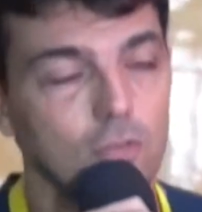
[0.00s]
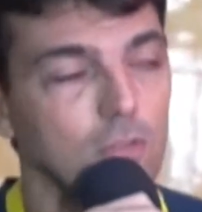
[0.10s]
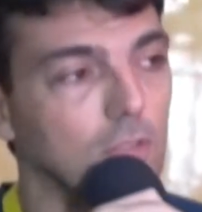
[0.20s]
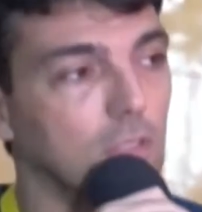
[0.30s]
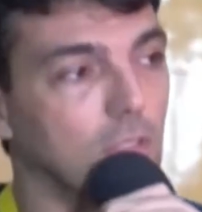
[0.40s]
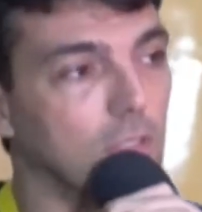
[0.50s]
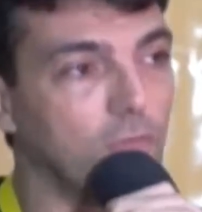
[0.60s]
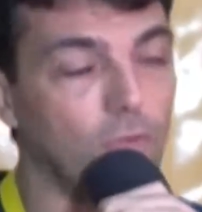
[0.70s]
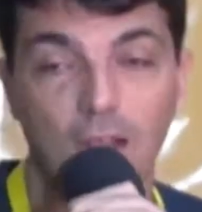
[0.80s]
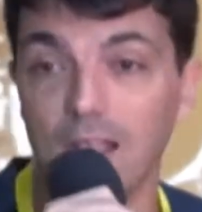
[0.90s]
and also
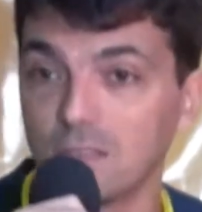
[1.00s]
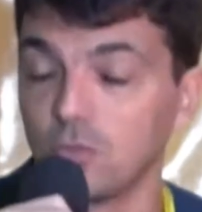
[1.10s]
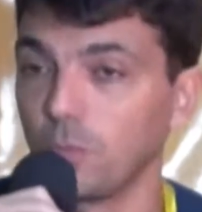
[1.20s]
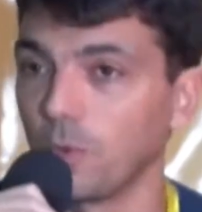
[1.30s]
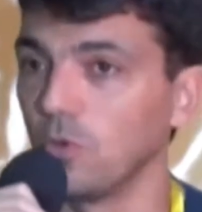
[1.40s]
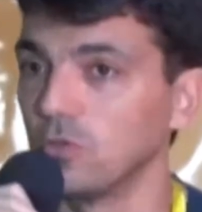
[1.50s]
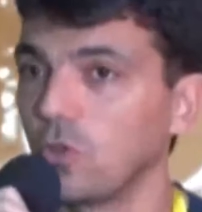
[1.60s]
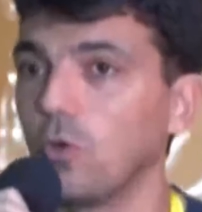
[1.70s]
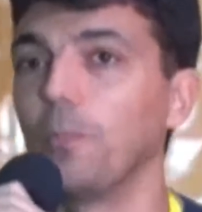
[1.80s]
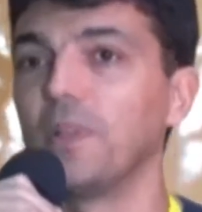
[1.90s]
uh, for us
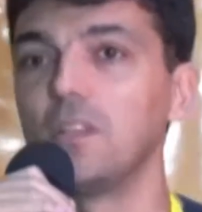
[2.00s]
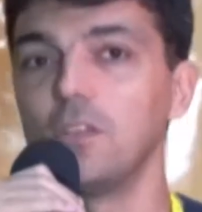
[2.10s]
to promote